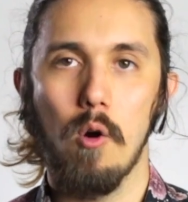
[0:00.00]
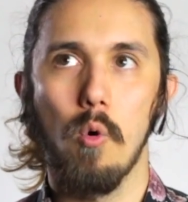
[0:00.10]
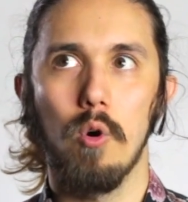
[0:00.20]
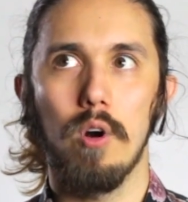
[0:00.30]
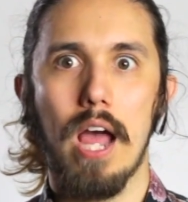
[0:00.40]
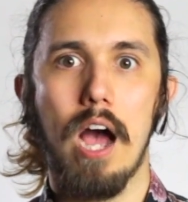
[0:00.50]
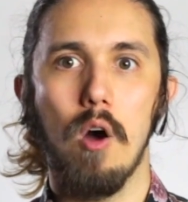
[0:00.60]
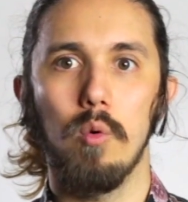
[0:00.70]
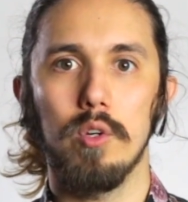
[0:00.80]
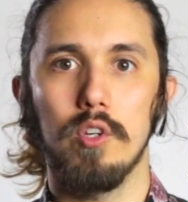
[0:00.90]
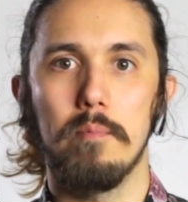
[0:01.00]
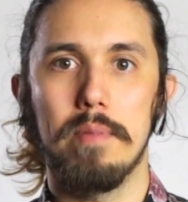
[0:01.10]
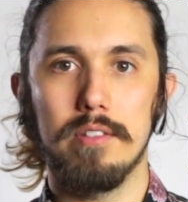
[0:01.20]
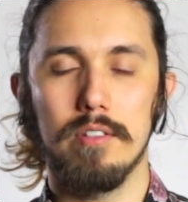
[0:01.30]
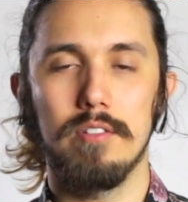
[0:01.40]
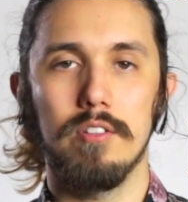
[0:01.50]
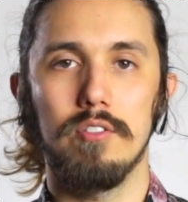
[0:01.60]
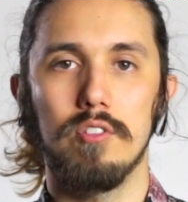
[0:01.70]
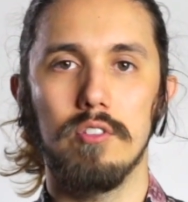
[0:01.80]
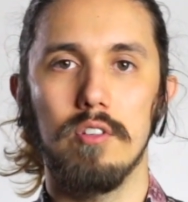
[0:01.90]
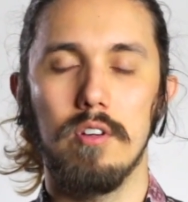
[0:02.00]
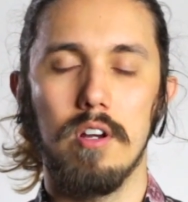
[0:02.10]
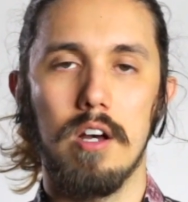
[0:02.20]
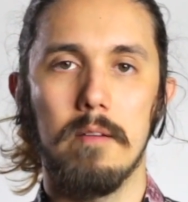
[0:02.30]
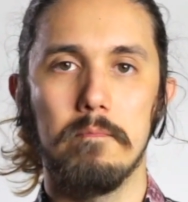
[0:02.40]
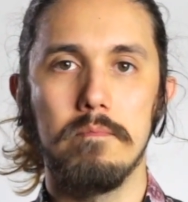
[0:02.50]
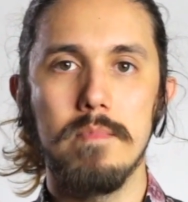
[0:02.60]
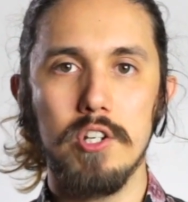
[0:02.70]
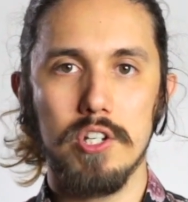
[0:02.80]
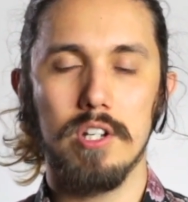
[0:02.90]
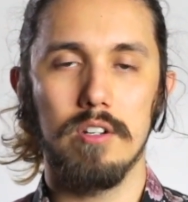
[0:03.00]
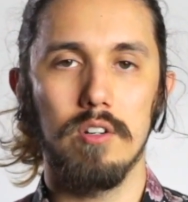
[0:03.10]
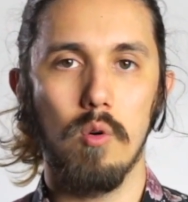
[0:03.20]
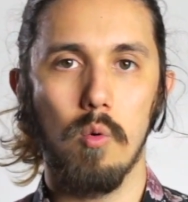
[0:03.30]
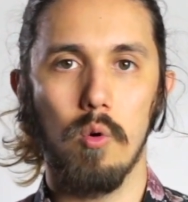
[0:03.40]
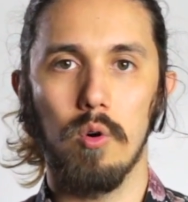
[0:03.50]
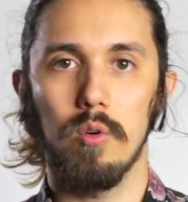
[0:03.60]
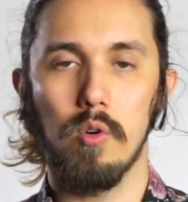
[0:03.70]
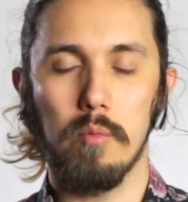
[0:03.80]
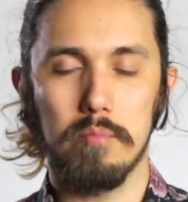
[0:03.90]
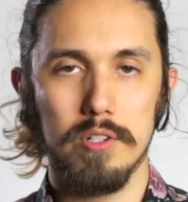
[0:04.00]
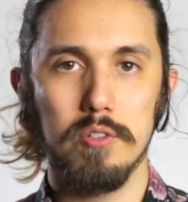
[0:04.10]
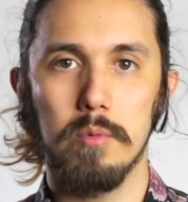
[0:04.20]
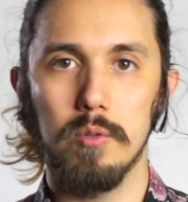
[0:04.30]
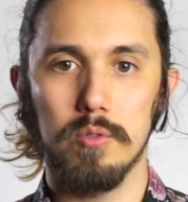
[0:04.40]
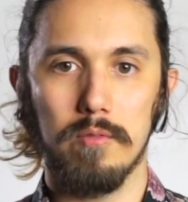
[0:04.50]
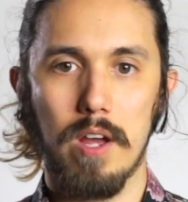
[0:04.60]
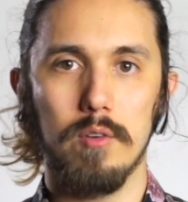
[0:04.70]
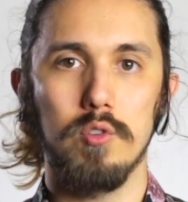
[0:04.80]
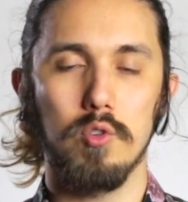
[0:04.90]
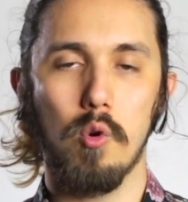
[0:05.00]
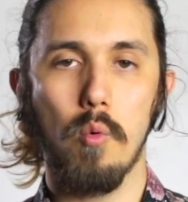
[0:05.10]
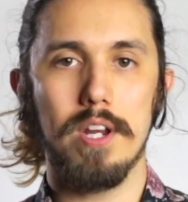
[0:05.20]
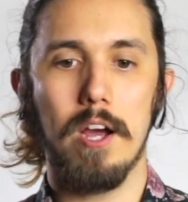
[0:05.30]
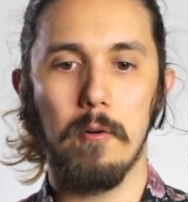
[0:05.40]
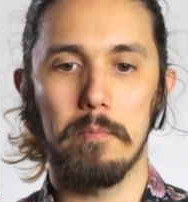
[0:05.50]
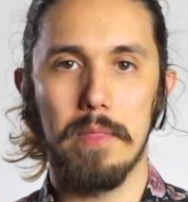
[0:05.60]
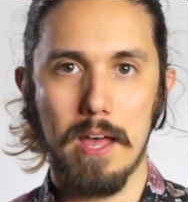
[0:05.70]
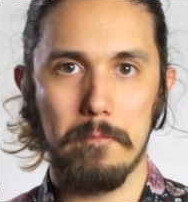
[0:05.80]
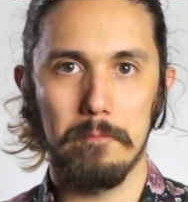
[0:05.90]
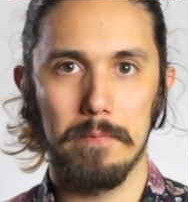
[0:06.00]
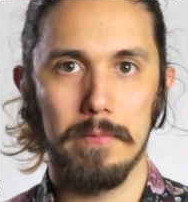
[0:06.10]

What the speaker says: or how your business's mission or principles or values are going to help them.